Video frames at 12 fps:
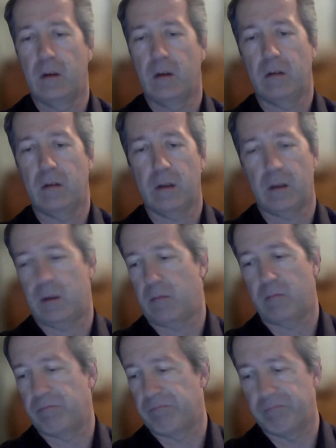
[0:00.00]

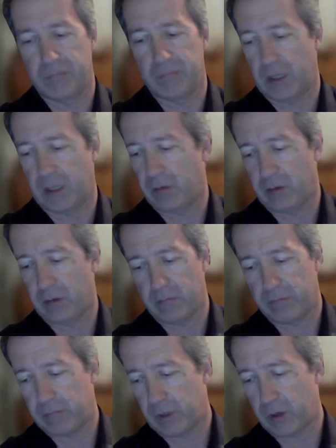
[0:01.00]
you know,
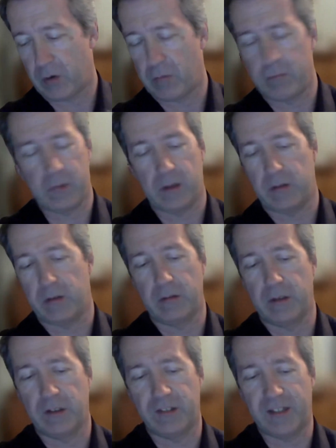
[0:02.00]

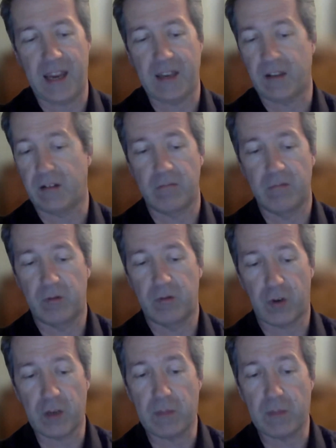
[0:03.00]
the standard
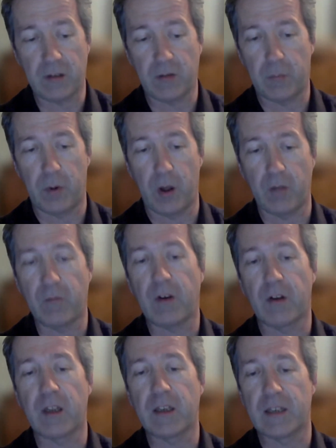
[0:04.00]
treatment of
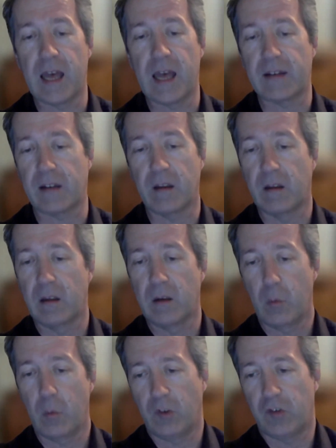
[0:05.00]
bivariate data,
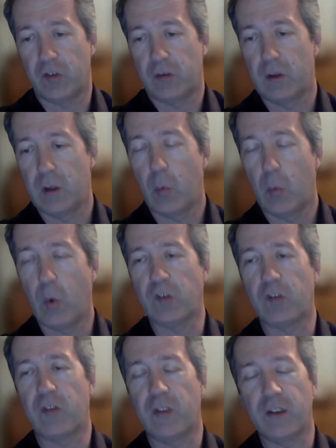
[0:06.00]
which
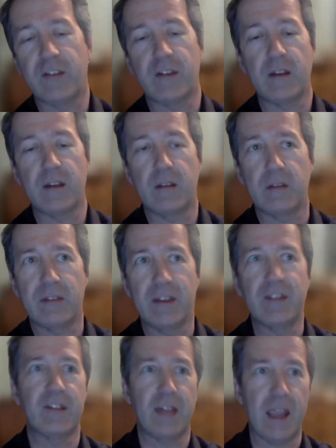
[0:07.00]
this
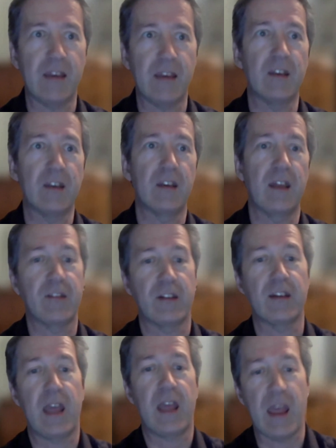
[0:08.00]
standard
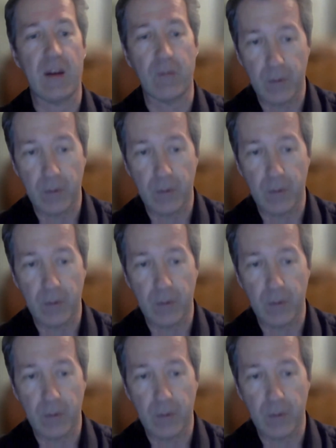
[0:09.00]
doesn't have.